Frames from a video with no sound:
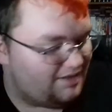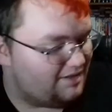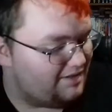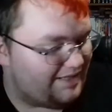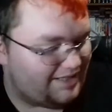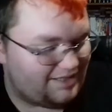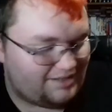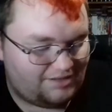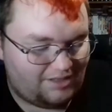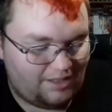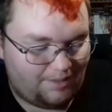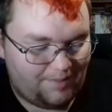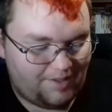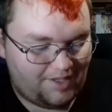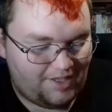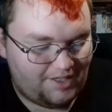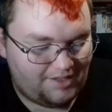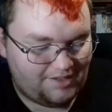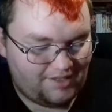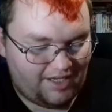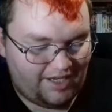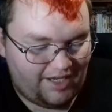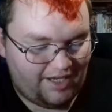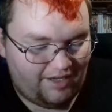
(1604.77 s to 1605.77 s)
Next up
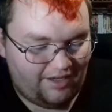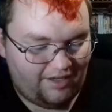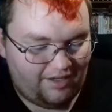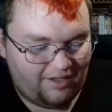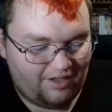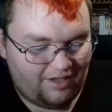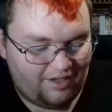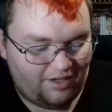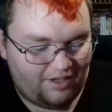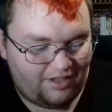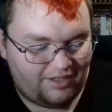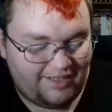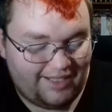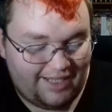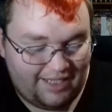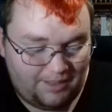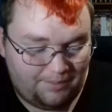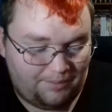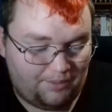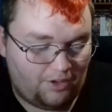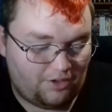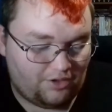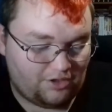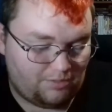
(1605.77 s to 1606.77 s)
is a
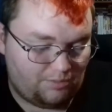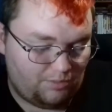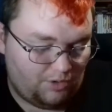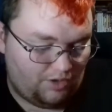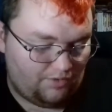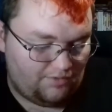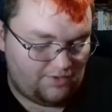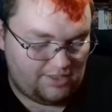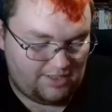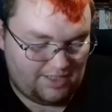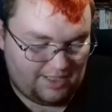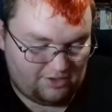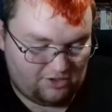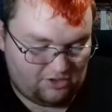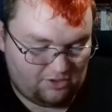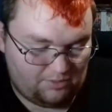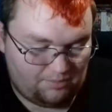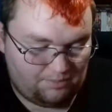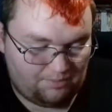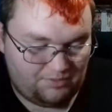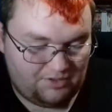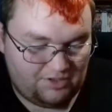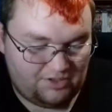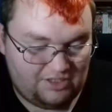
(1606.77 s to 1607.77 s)
Letterbox movie that's
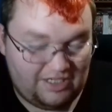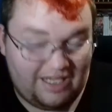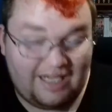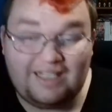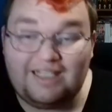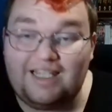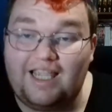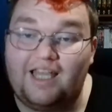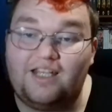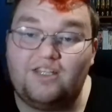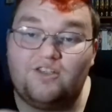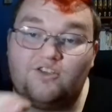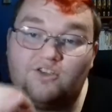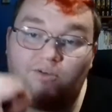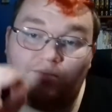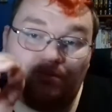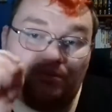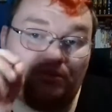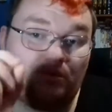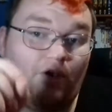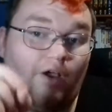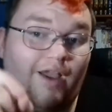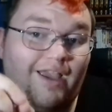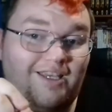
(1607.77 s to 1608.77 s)
yet again
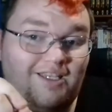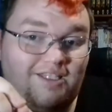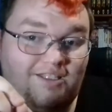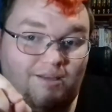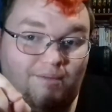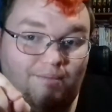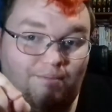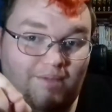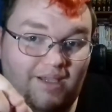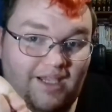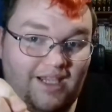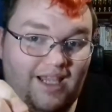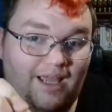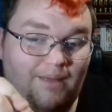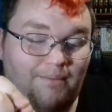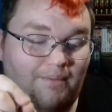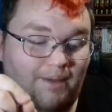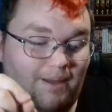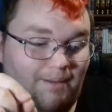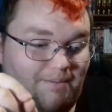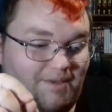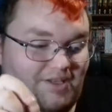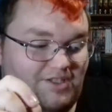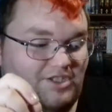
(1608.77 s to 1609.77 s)
surprised me and
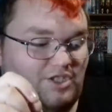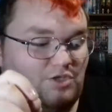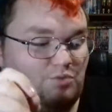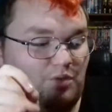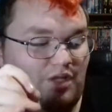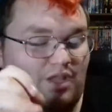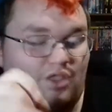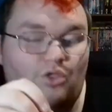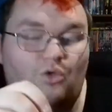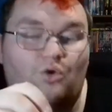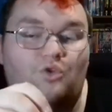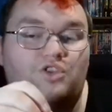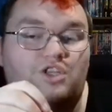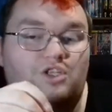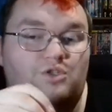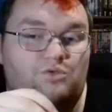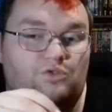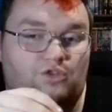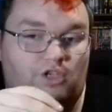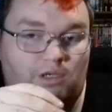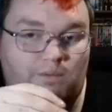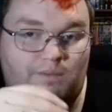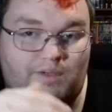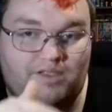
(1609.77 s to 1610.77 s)
my missus. We thought this
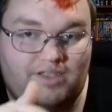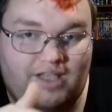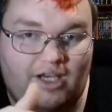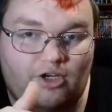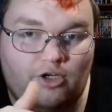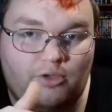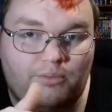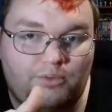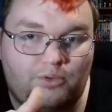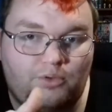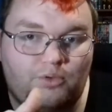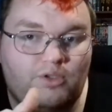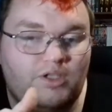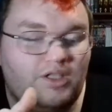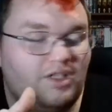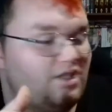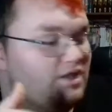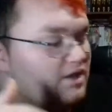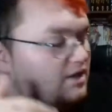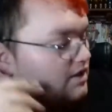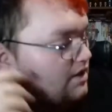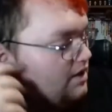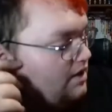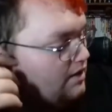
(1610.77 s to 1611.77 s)
was going to be terrible.
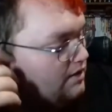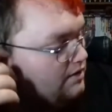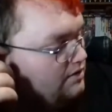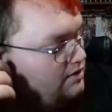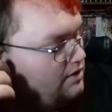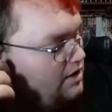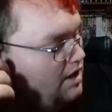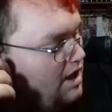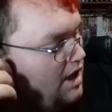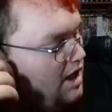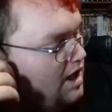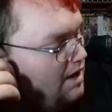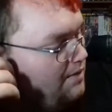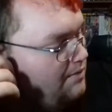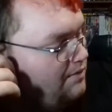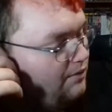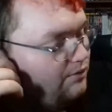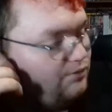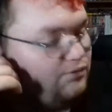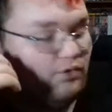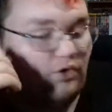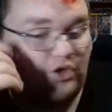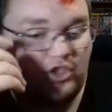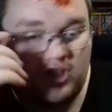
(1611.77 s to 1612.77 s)

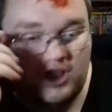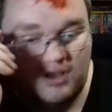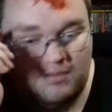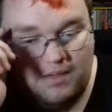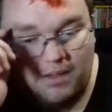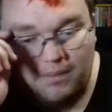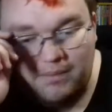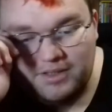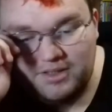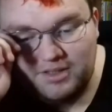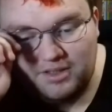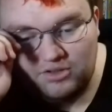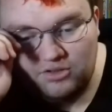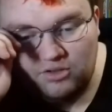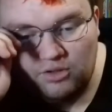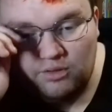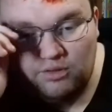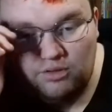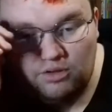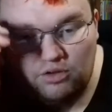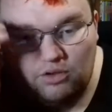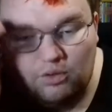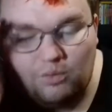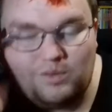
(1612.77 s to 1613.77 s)
Unfortunately, my missus no
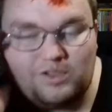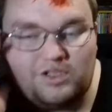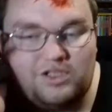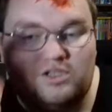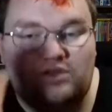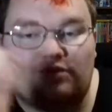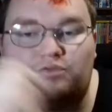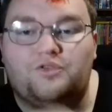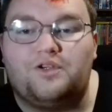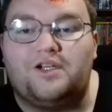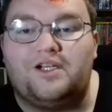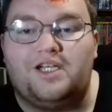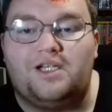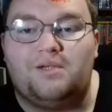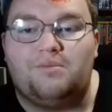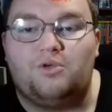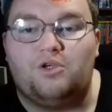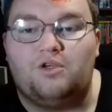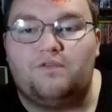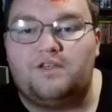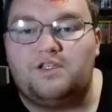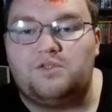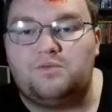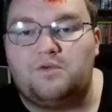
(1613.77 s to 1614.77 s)
longer watches 3D
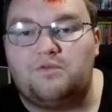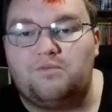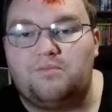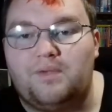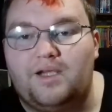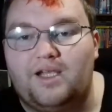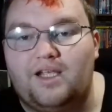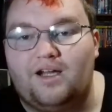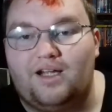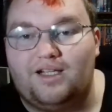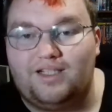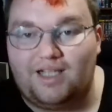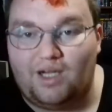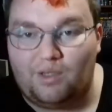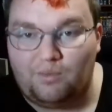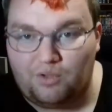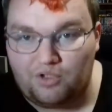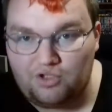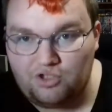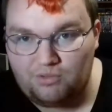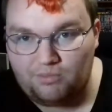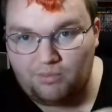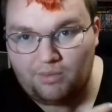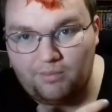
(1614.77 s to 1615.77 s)
movies with me. I now
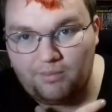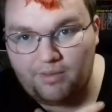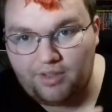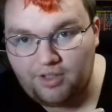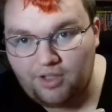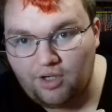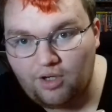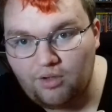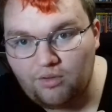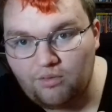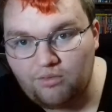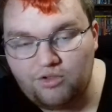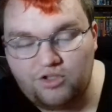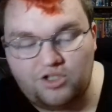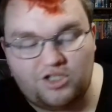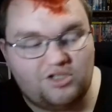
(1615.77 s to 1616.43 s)
watch them on my own.